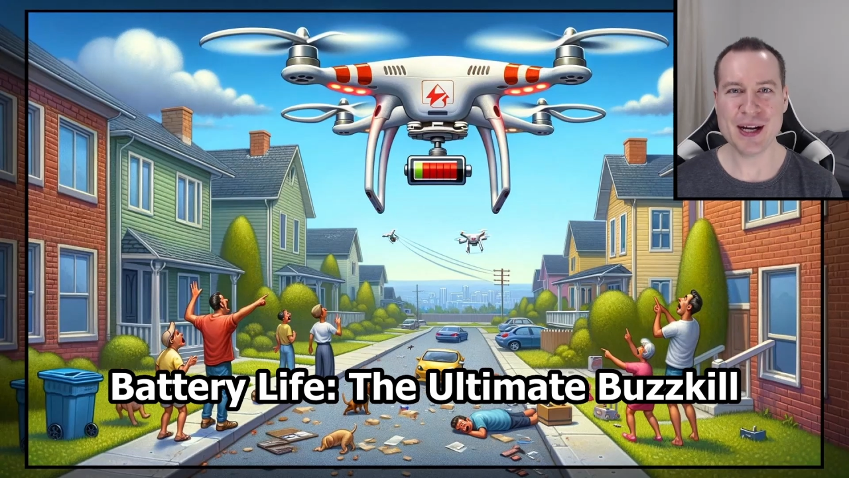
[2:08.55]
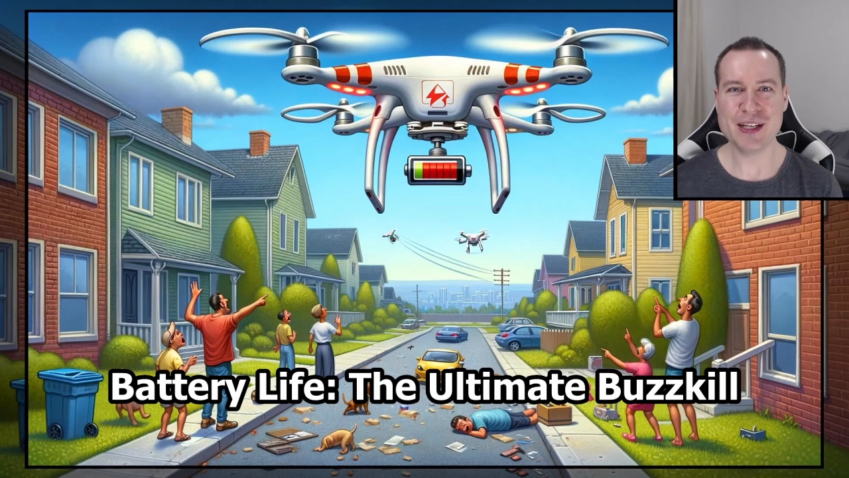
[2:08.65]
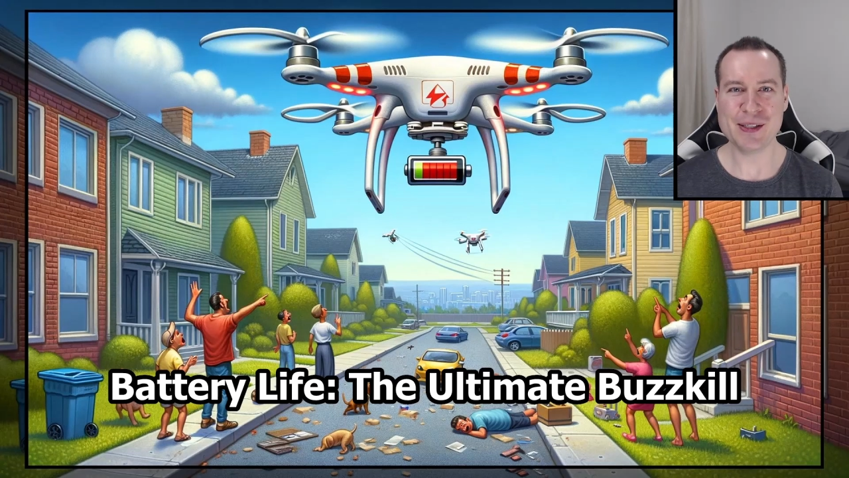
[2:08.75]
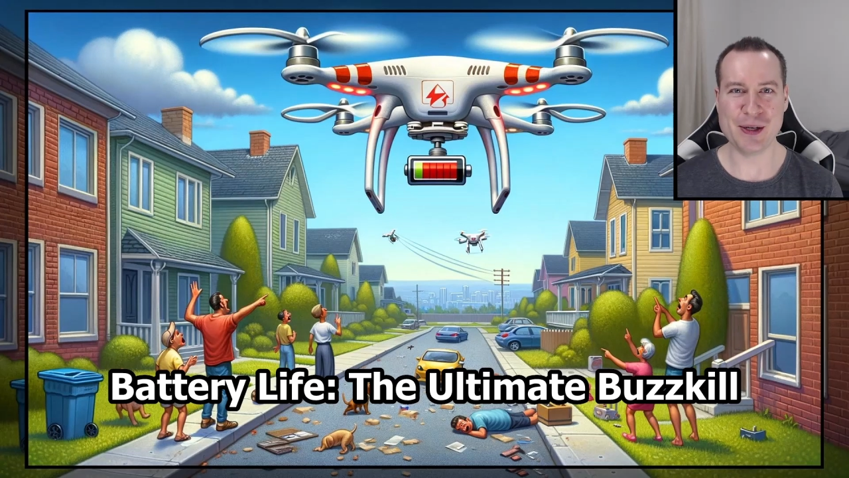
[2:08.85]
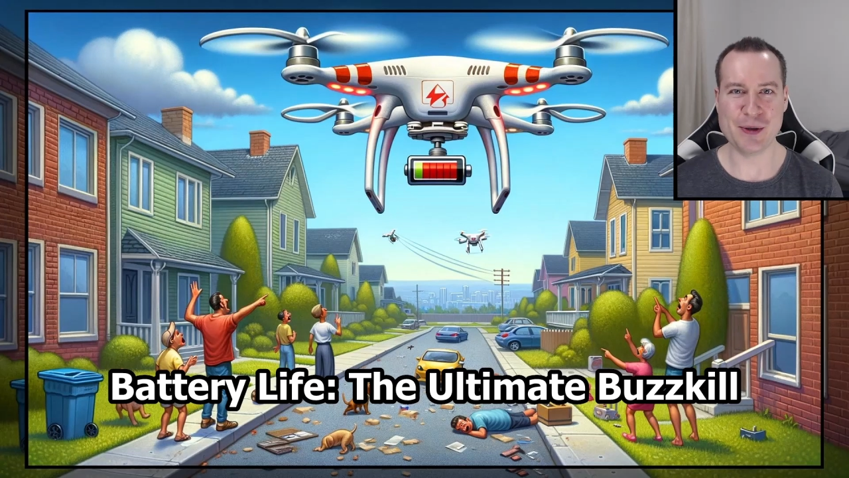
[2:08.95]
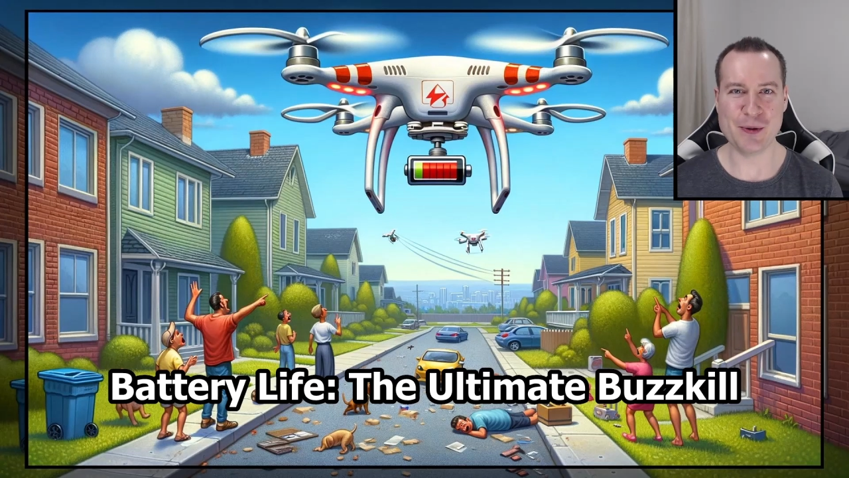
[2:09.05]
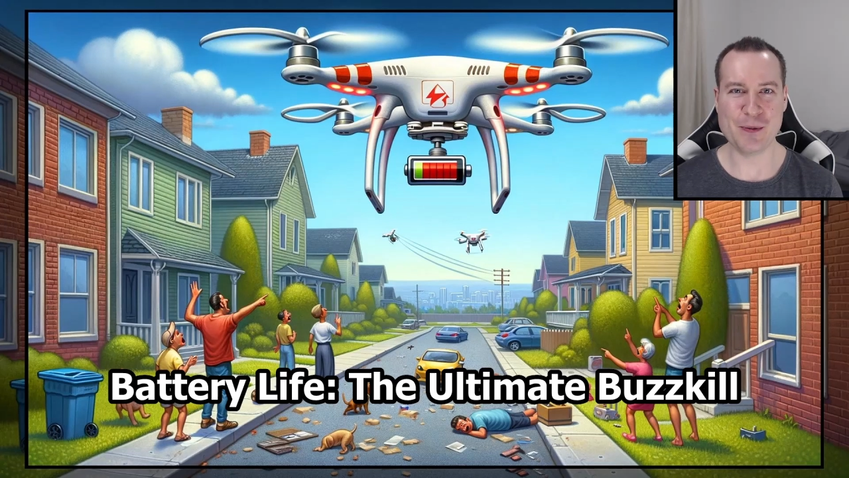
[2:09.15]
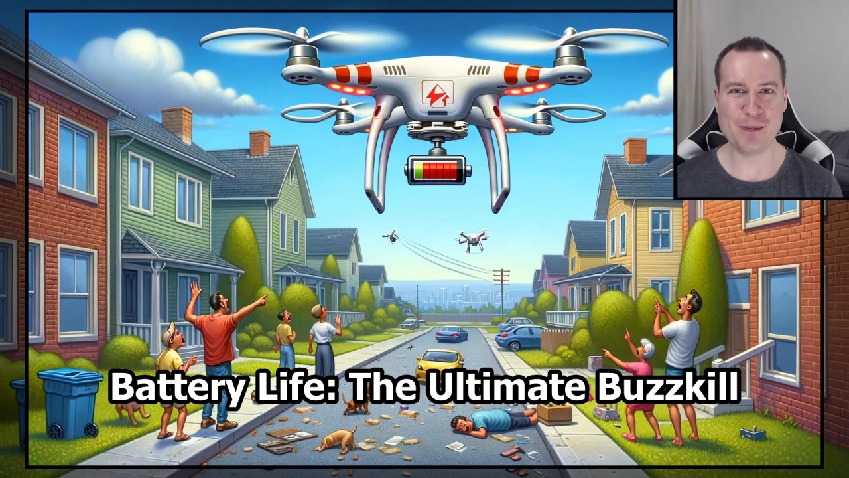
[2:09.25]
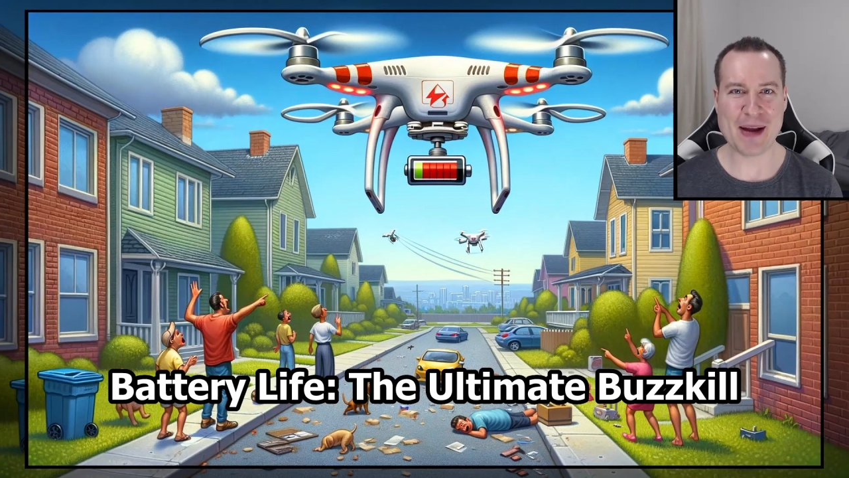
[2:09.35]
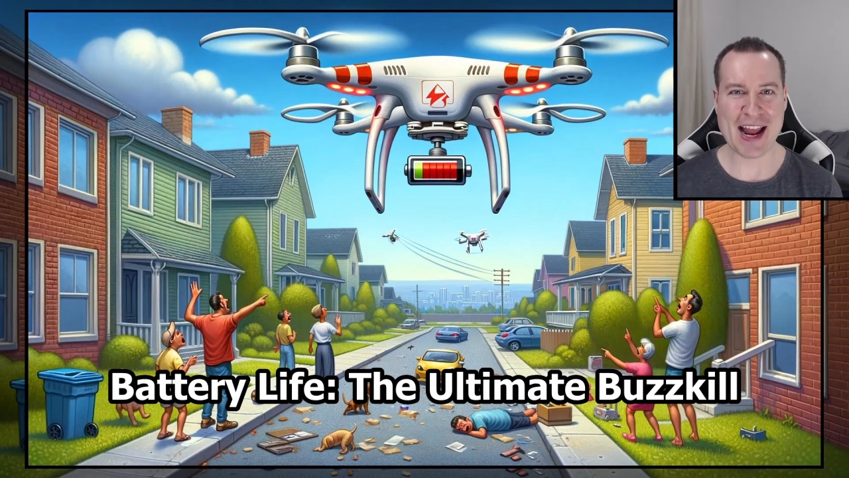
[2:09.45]
Too
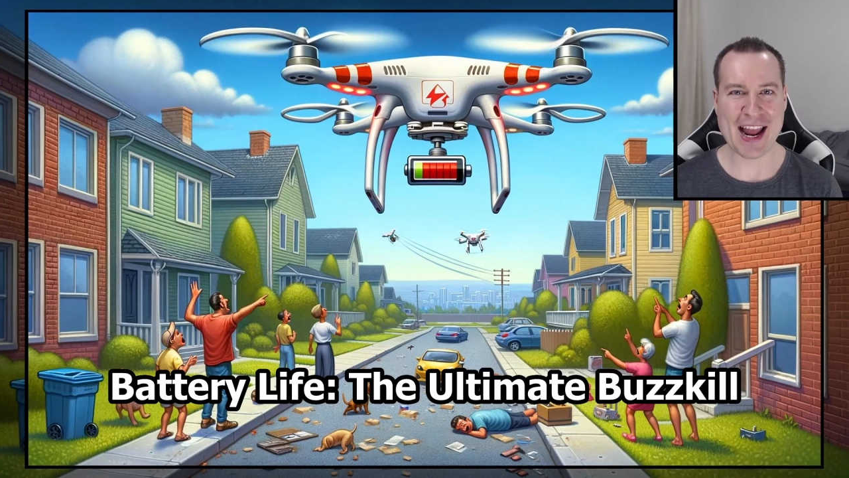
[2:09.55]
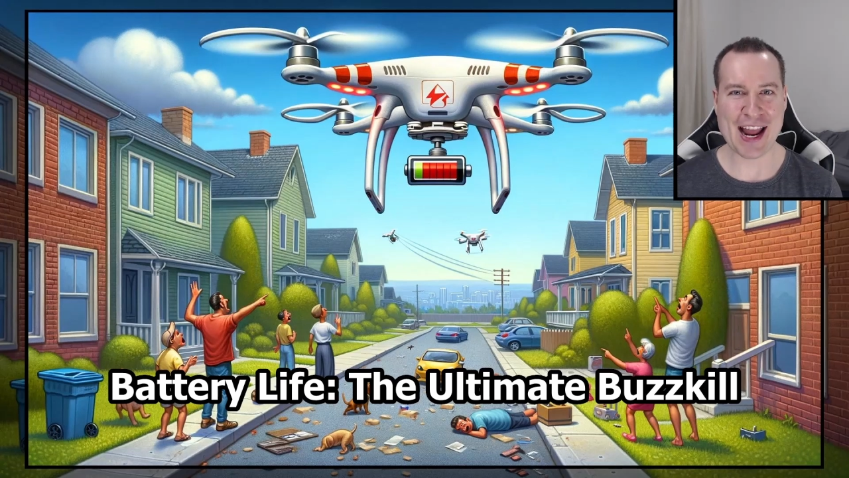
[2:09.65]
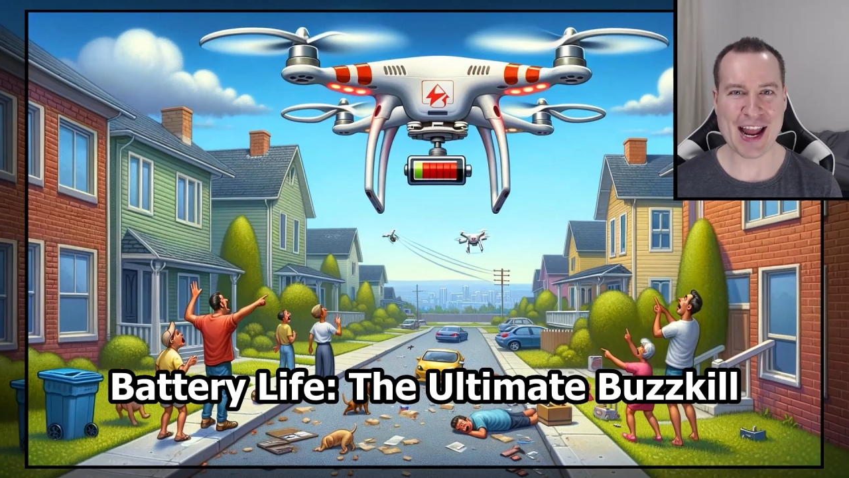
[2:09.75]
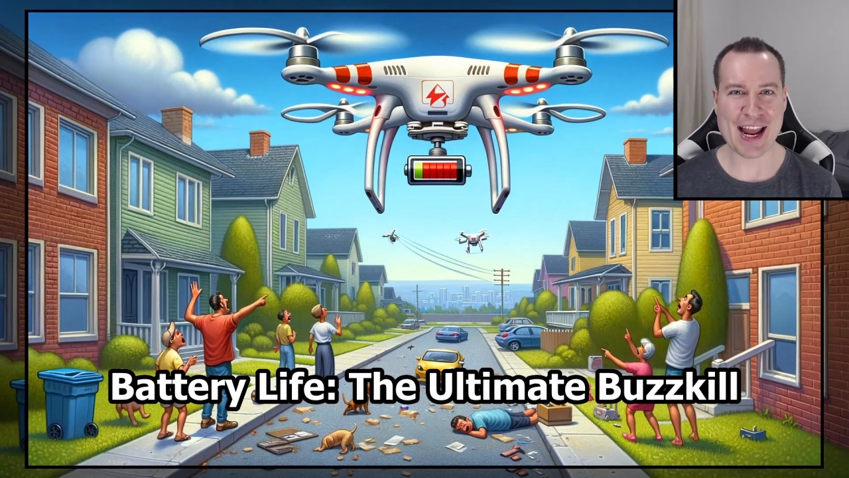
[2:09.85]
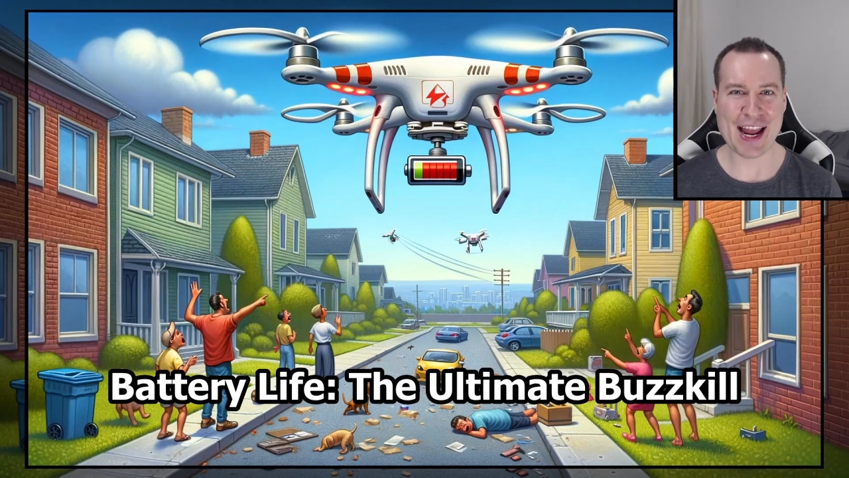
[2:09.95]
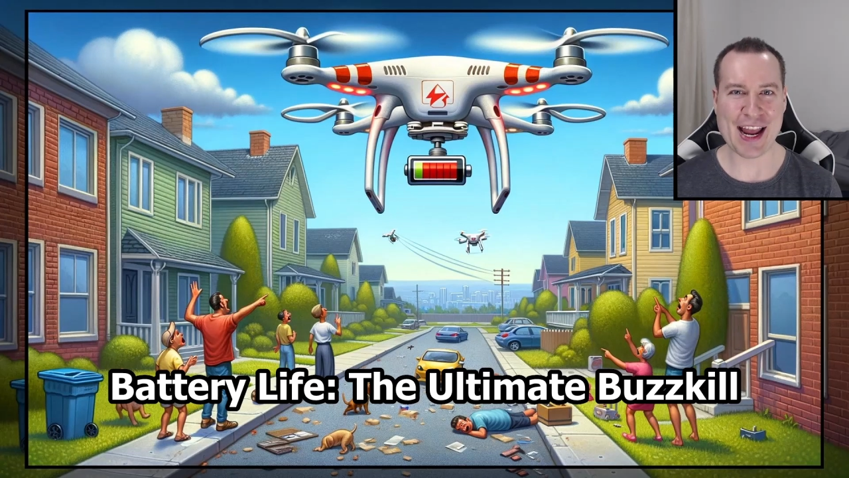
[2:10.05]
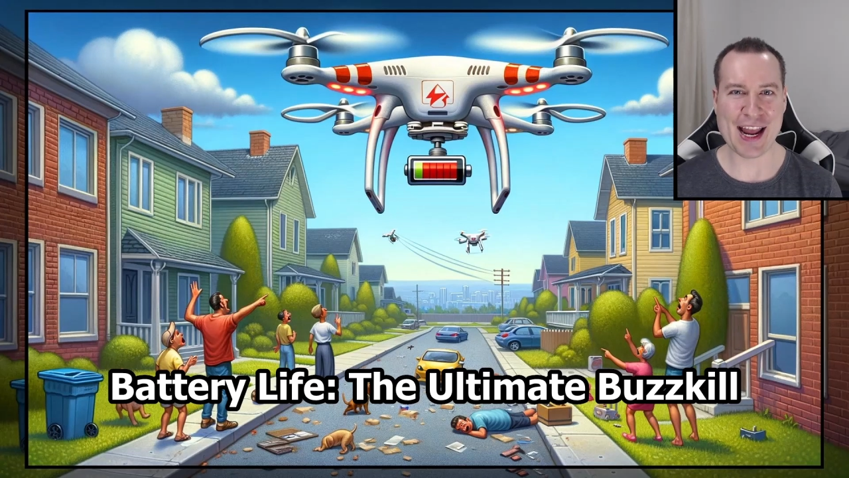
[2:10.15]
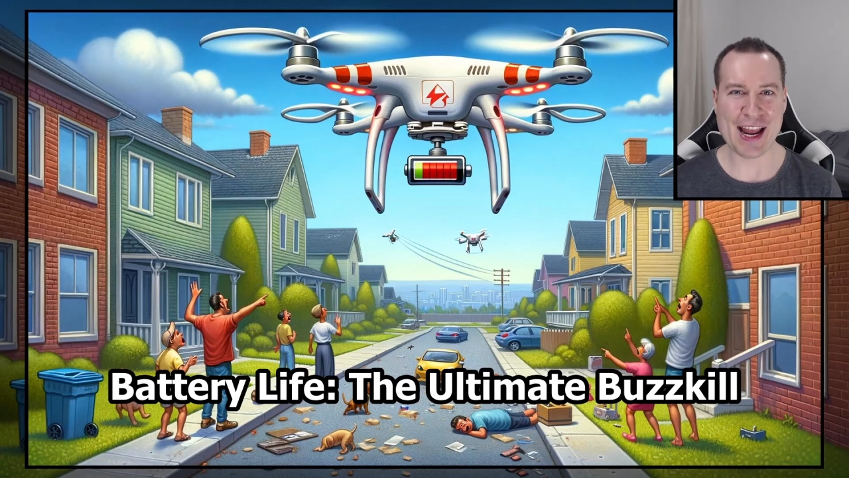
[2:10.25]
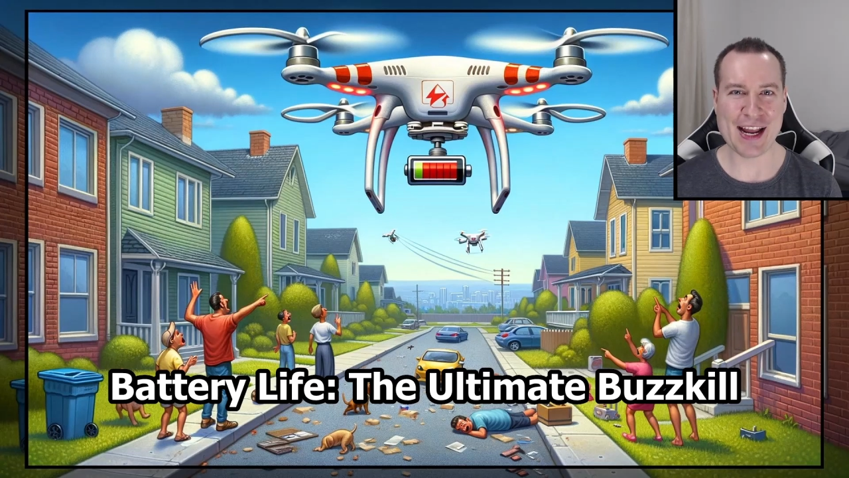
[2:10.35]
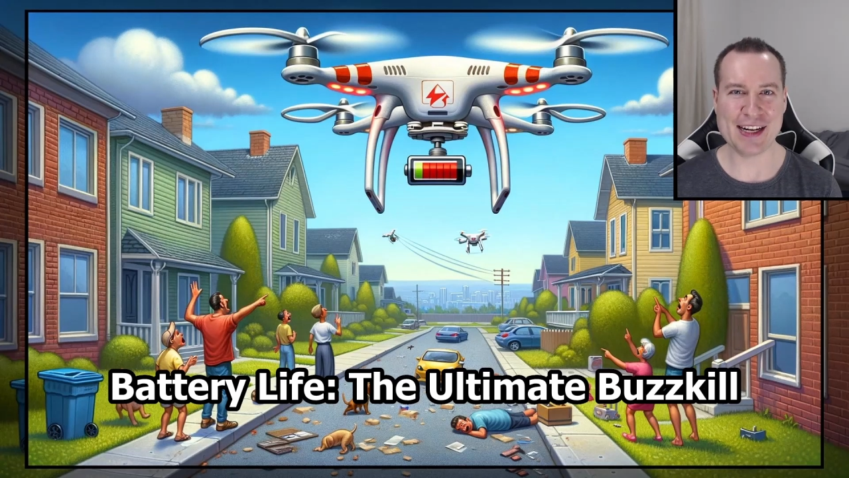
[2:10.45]

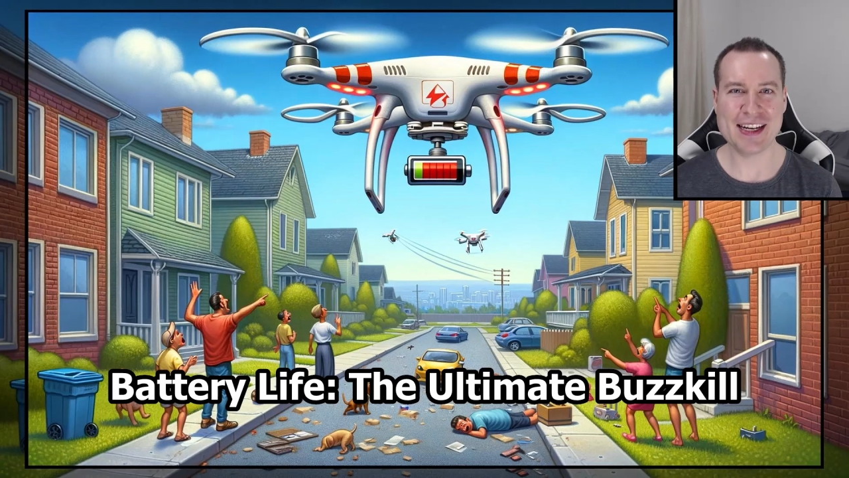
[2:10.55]
bad.